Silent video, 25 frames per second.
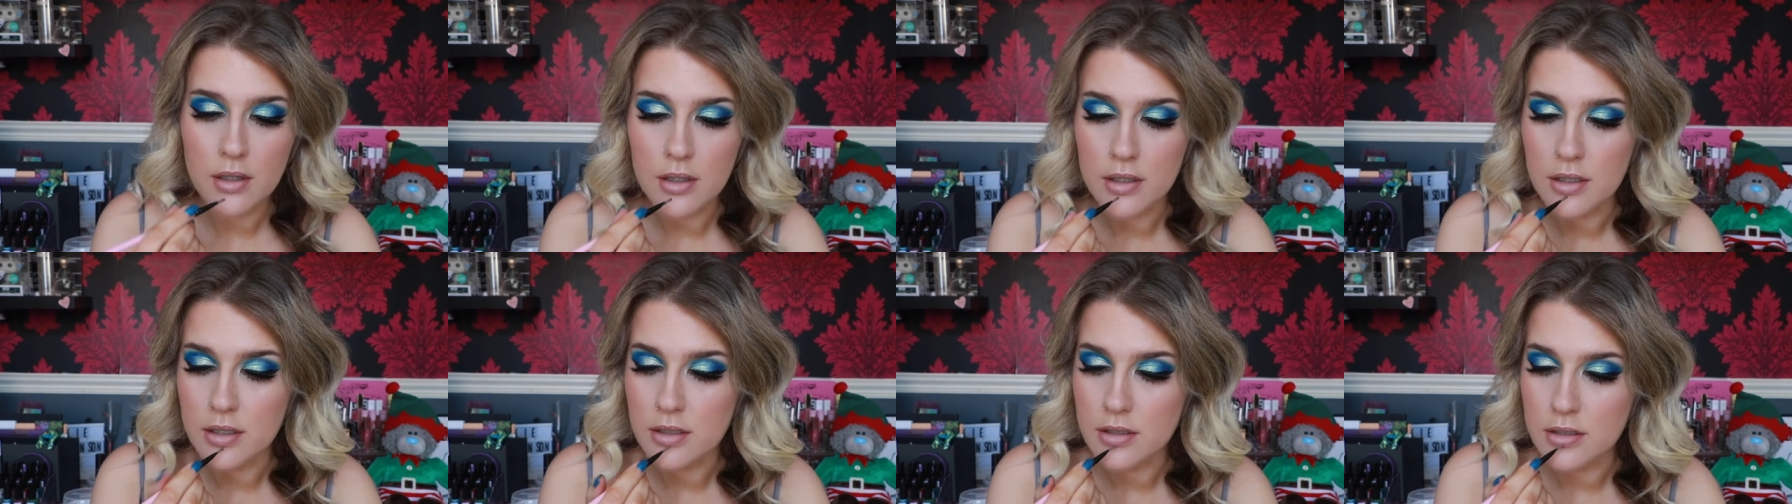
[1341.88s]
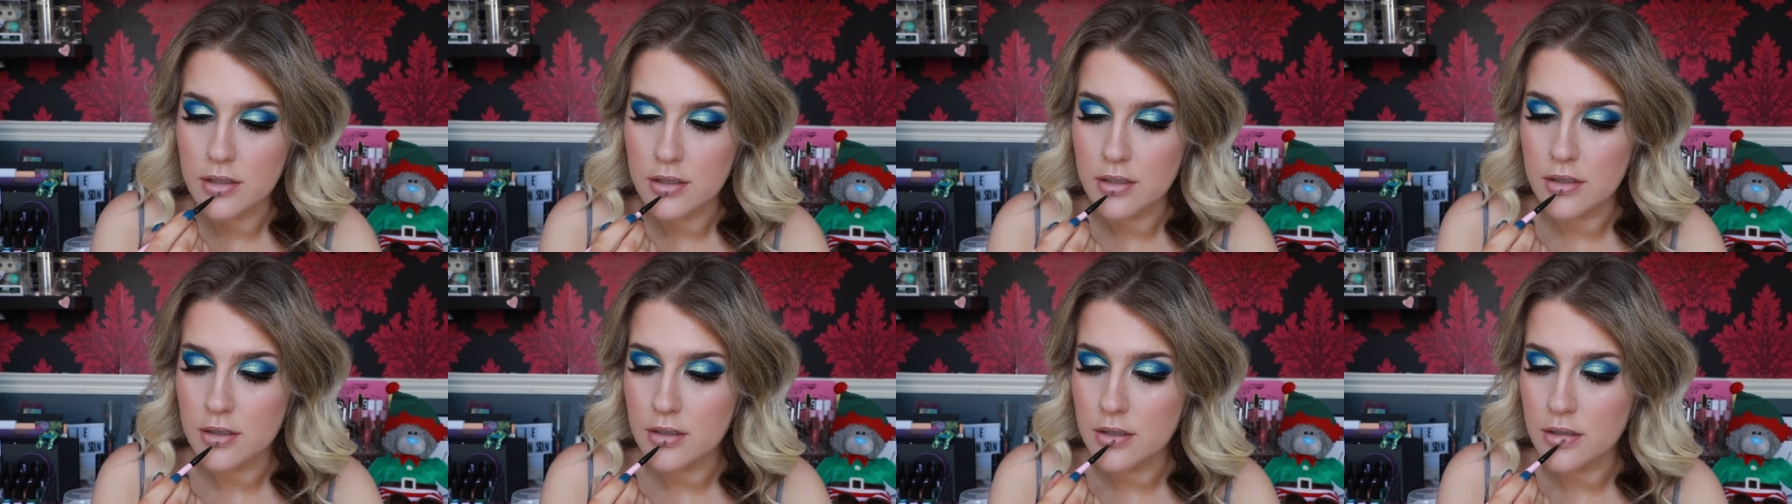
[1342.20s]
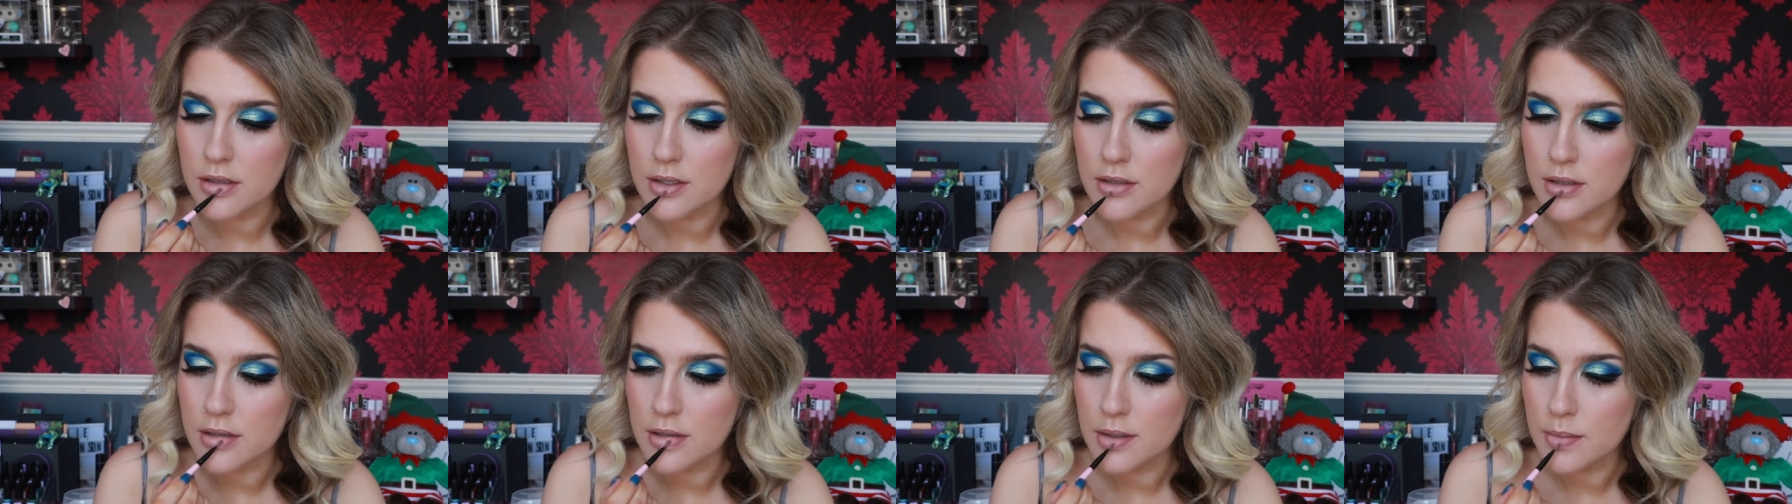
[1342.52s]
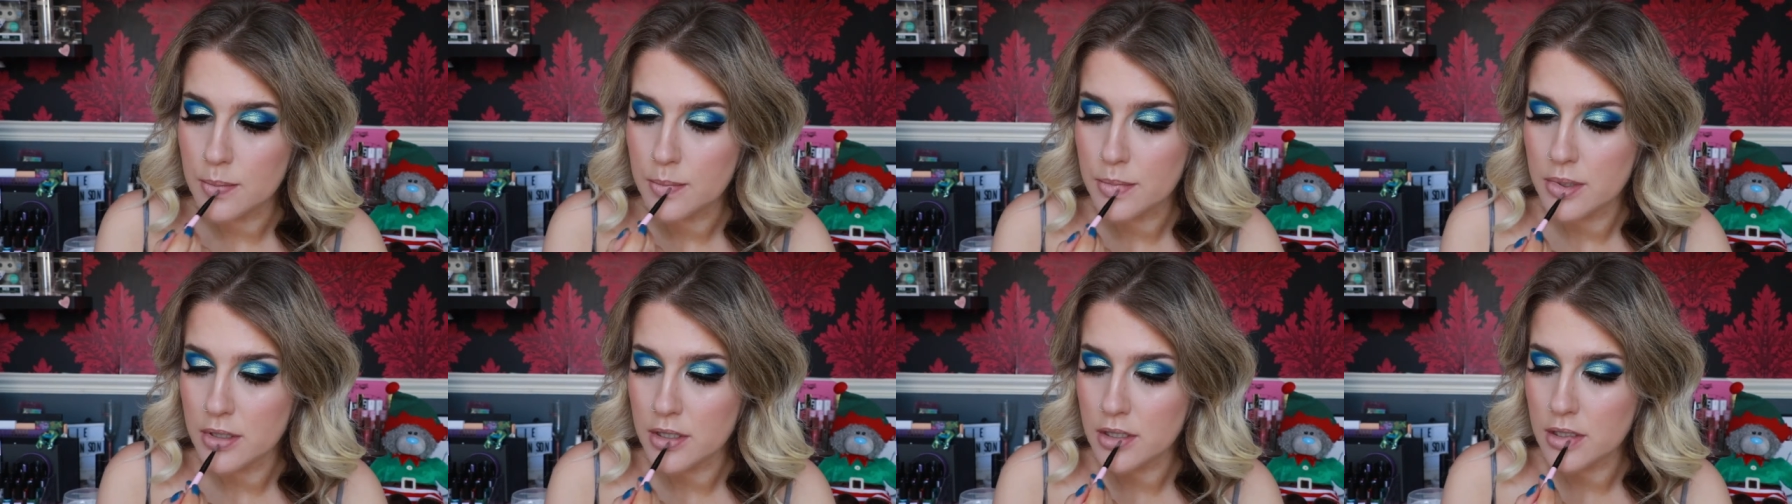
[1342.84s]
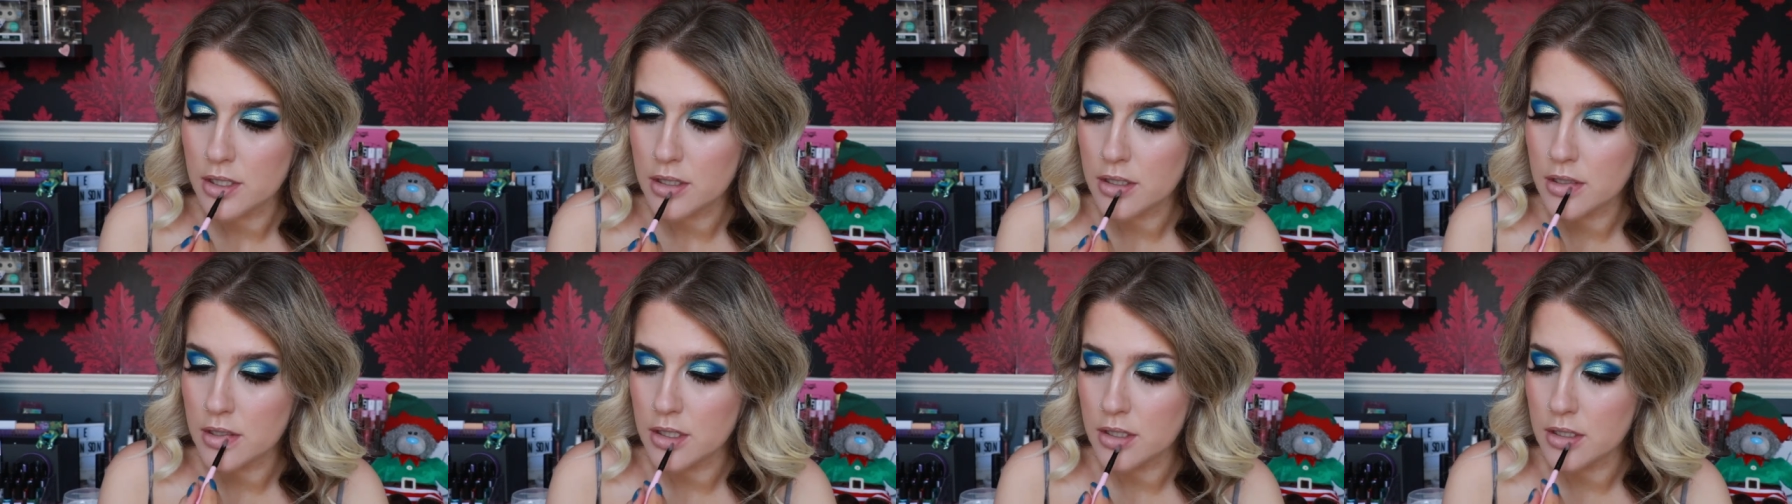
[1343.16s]
And then just took this
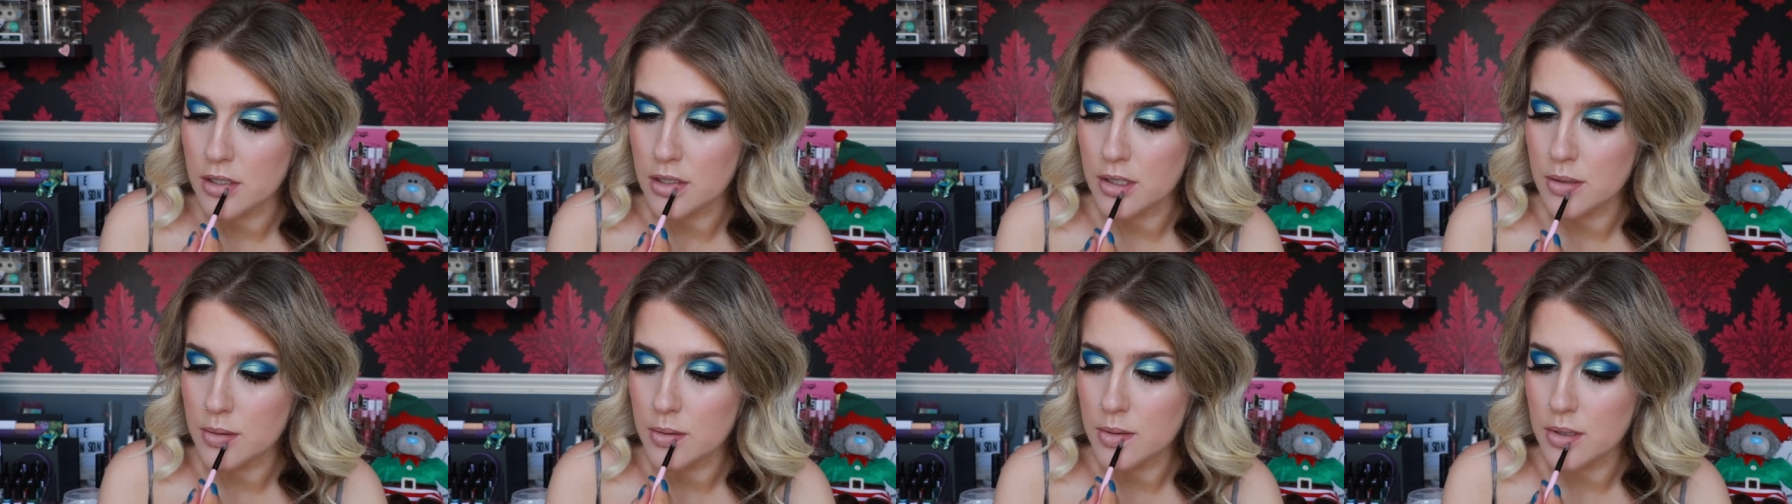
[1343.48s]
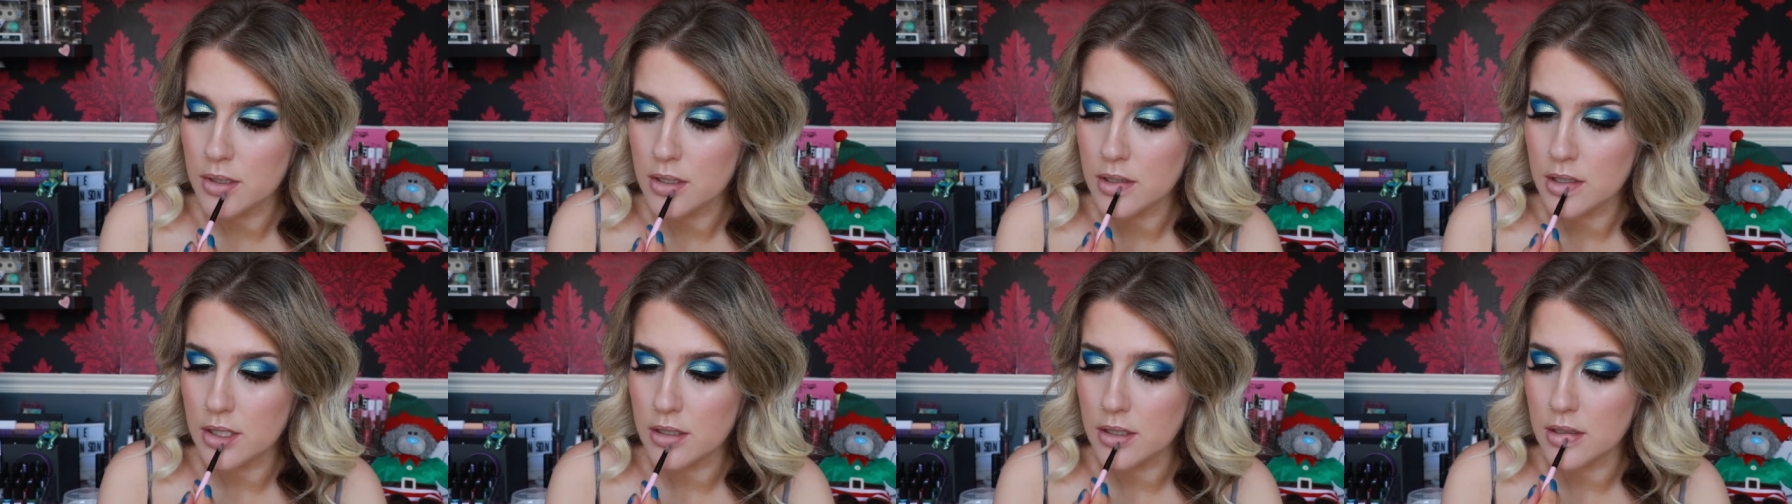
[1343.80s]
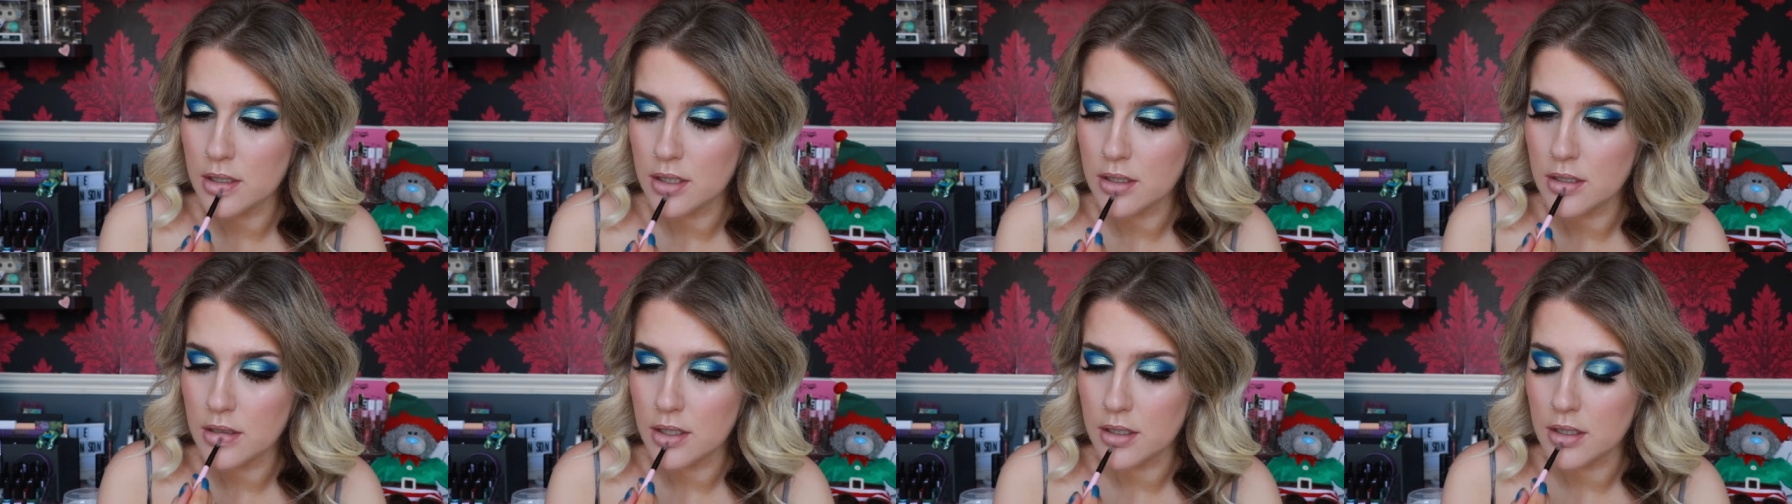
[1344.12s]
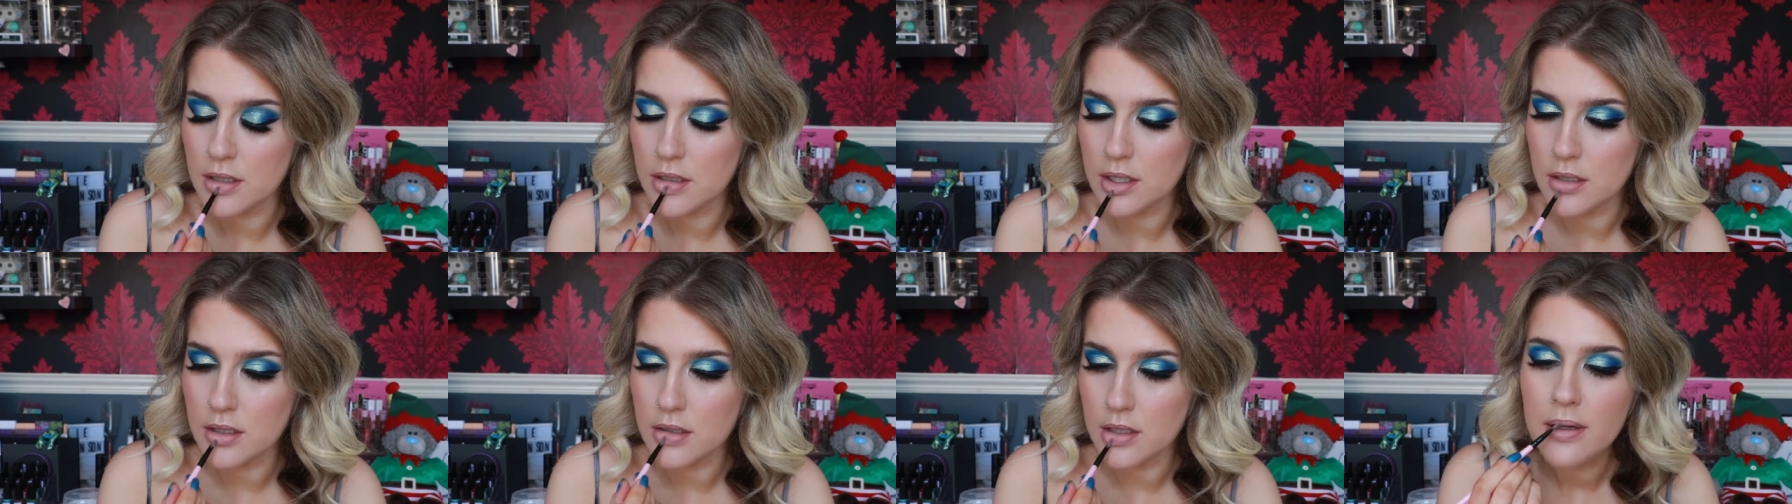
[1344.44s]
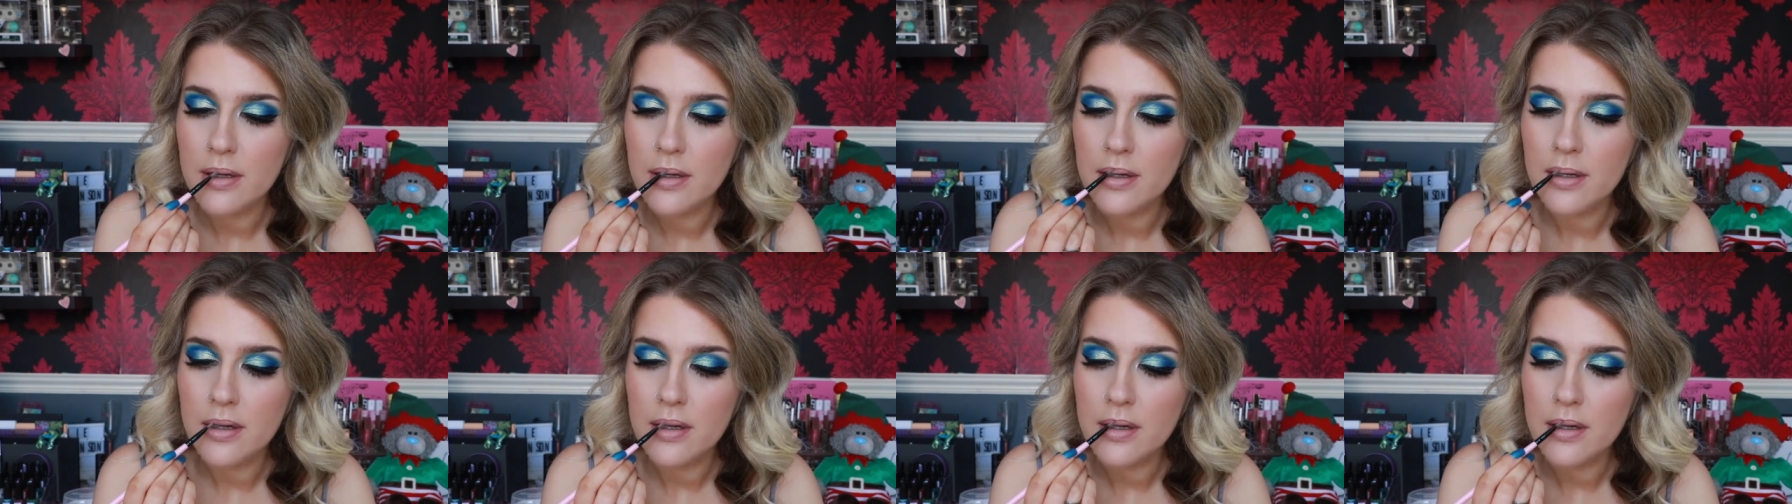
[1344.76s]
brush and just faded it out.